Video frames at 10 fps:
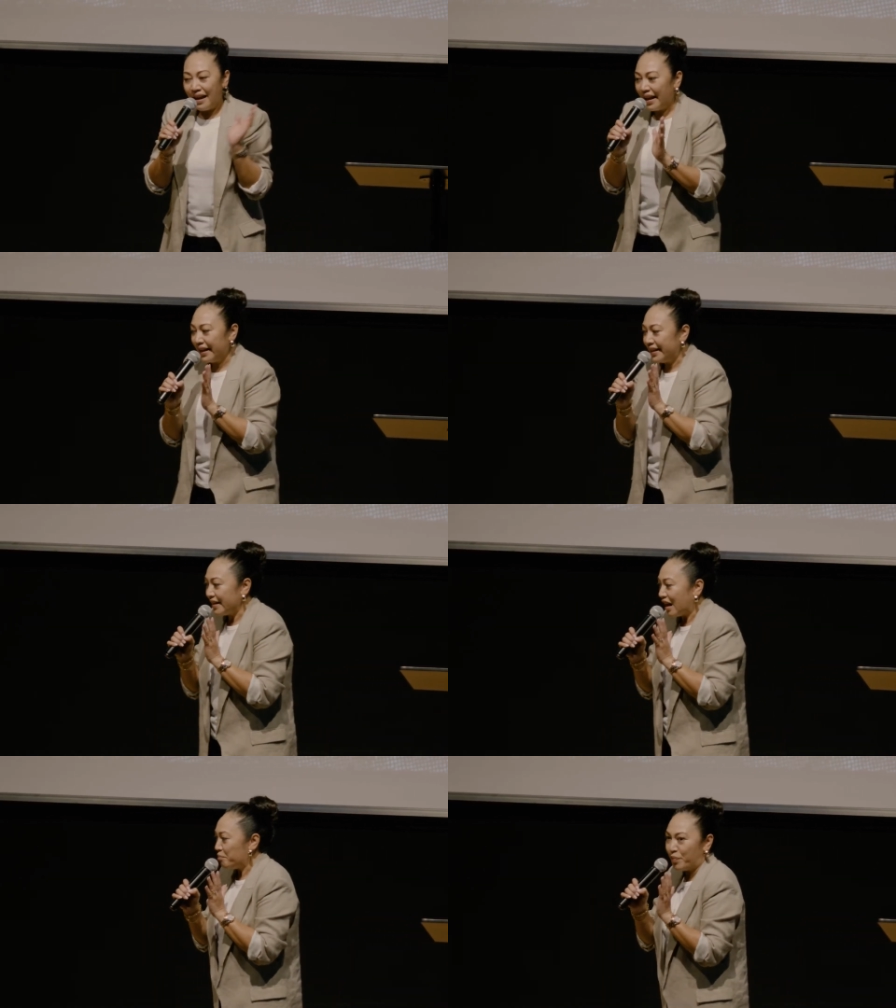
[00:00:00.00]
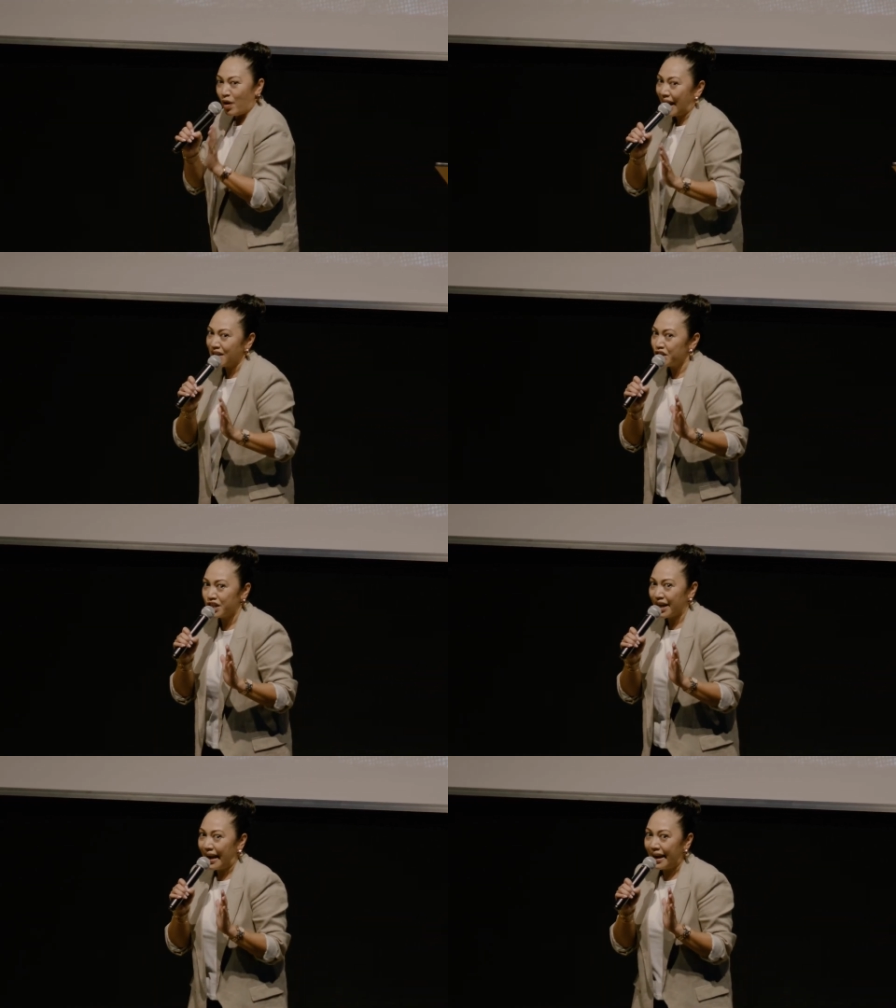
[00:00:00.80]
a brunch
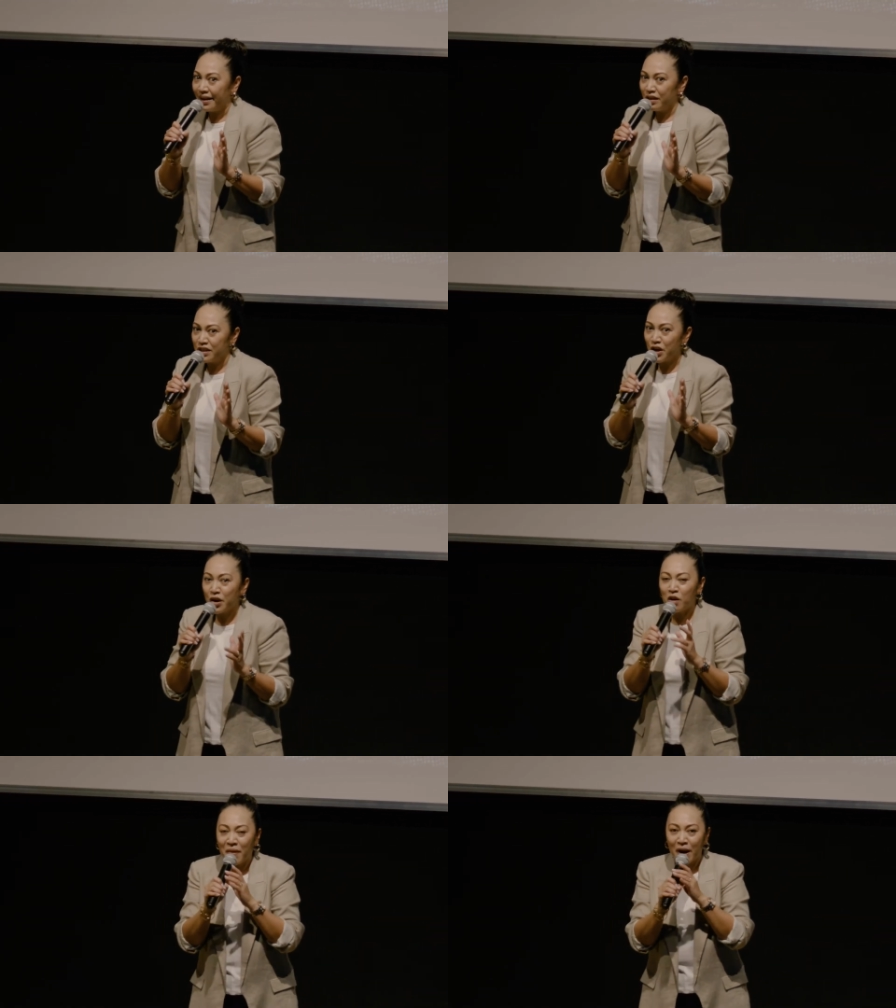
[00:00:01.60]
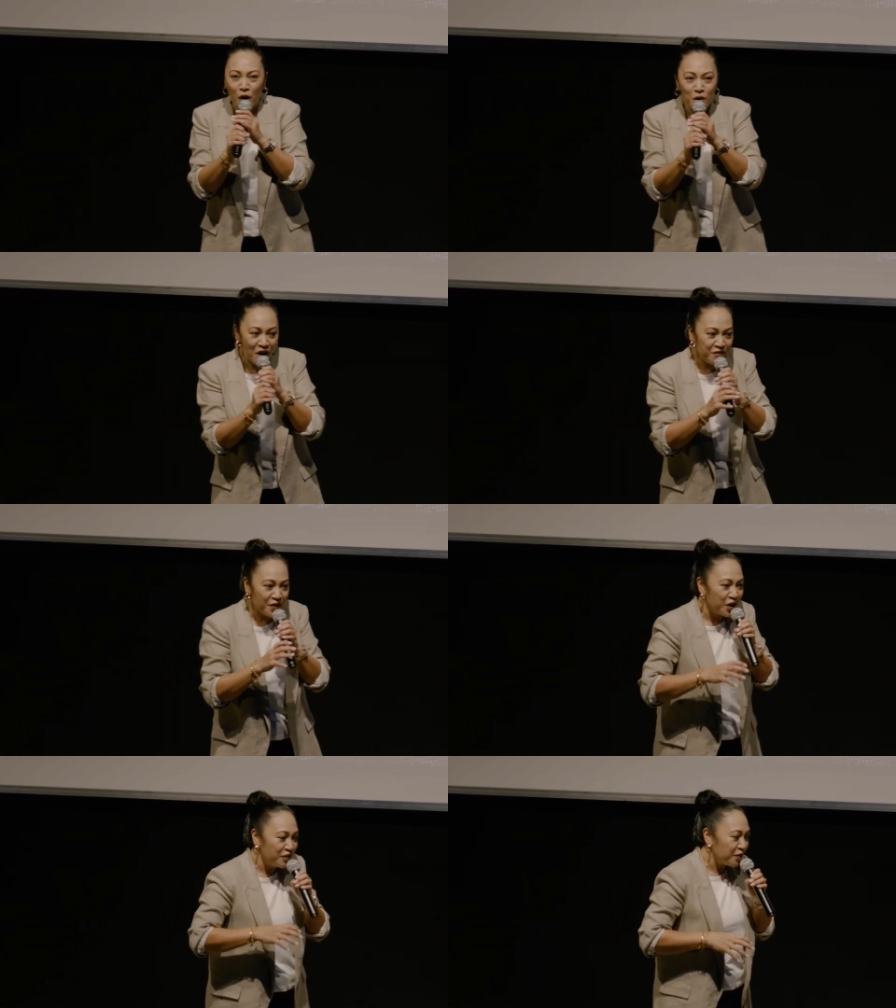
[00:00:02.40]
and turn on my mobile
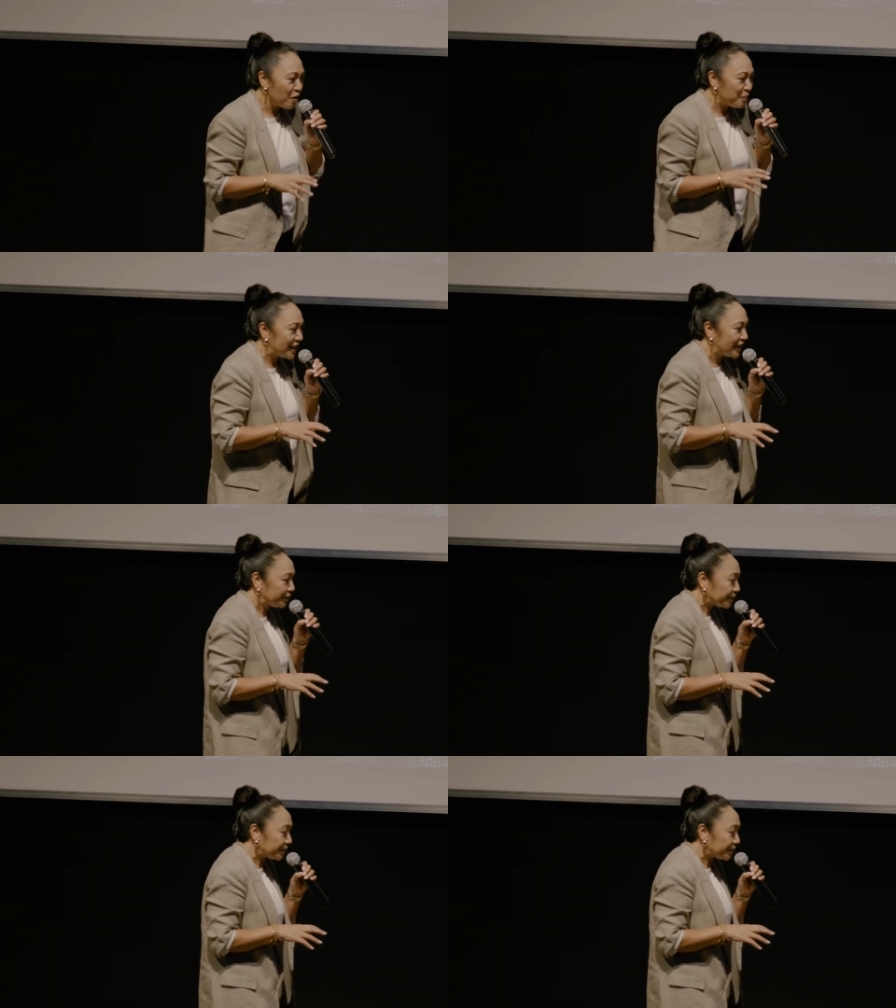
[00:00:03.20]
phone for a bit.